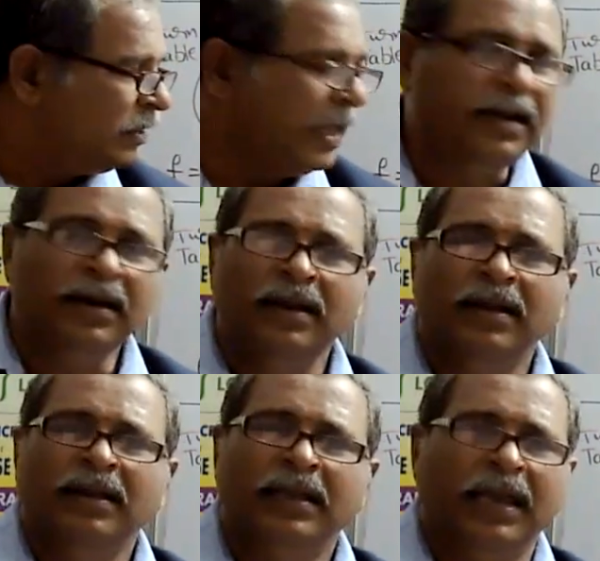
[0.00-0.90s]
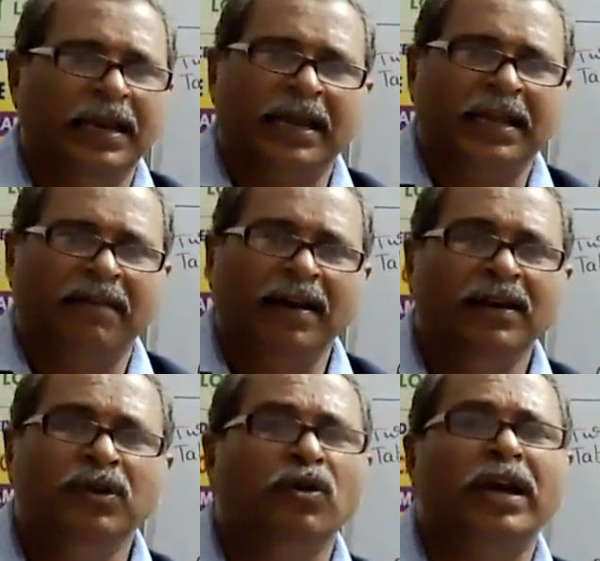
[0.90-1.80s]
Then area
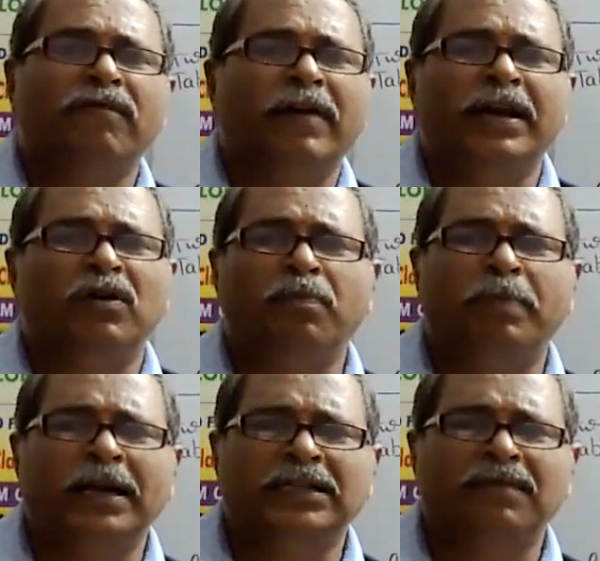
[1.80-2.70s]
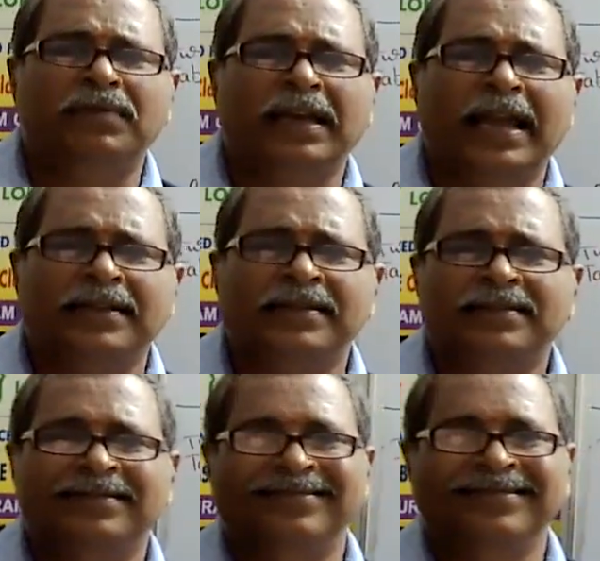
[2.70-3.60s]
given. You can find out pressure of the gas.